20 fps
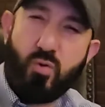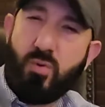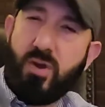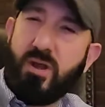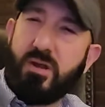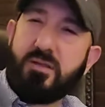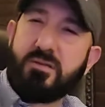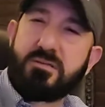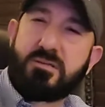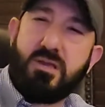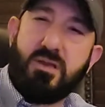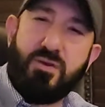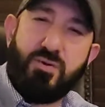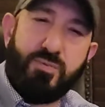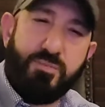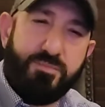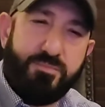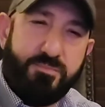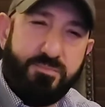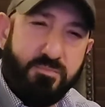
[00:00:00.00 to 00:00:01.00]
rating
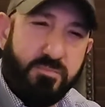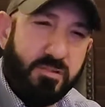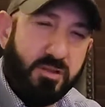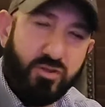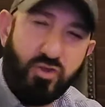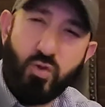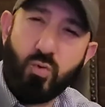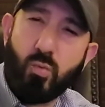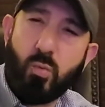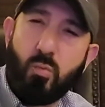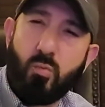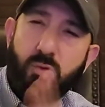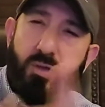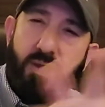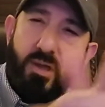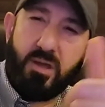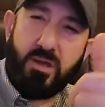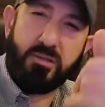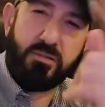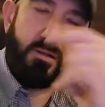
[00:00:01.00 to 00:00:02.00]
scale, the new one we
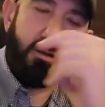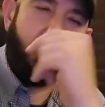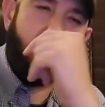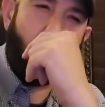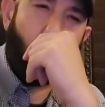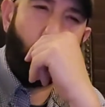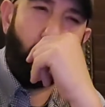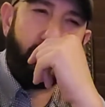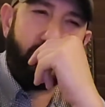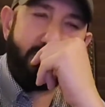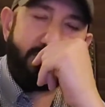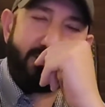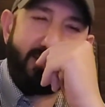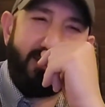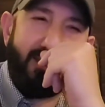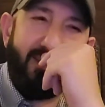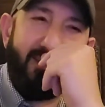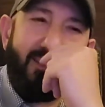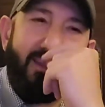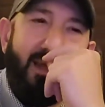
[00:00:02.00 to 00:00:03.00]
got, the 1 to
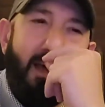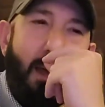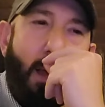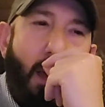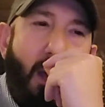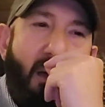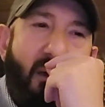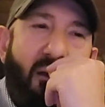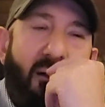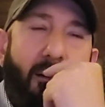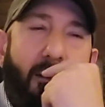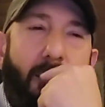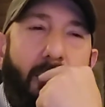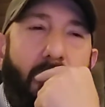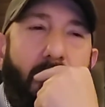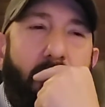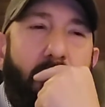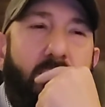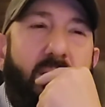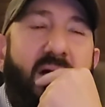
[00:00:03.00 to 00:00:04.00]
10.
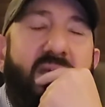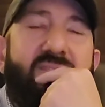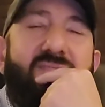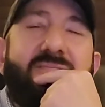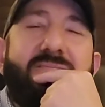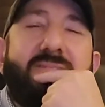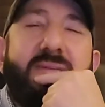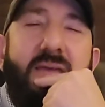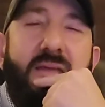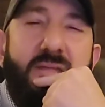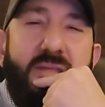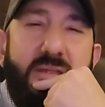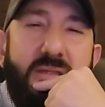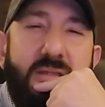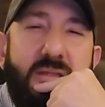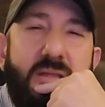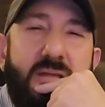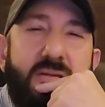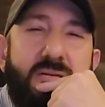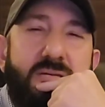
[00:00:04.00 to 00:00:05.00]
Out of
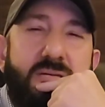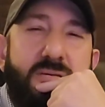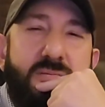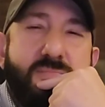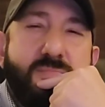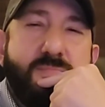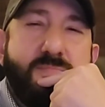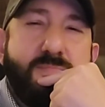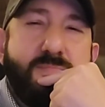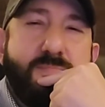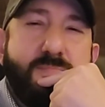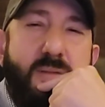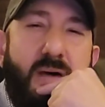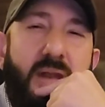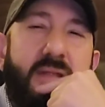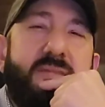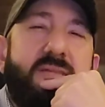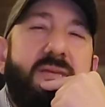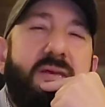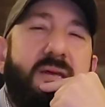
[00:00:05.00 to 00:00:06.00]
10,
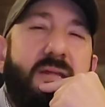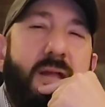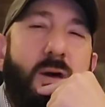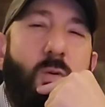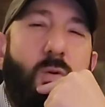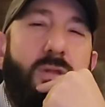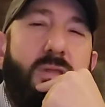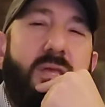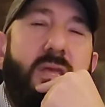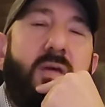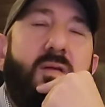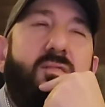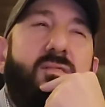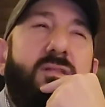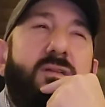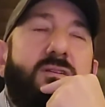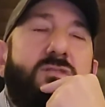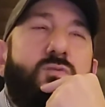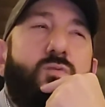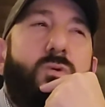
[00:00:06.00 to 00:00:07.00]
I would
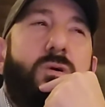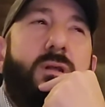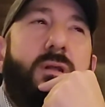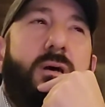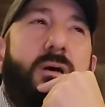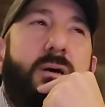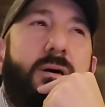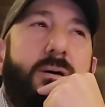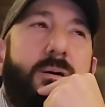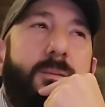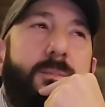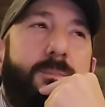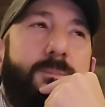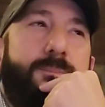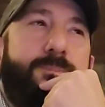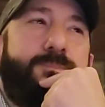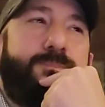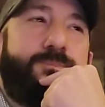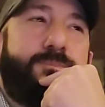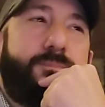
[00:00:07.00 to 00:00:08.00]
give this one.
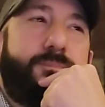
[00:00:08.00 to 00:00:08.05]
Out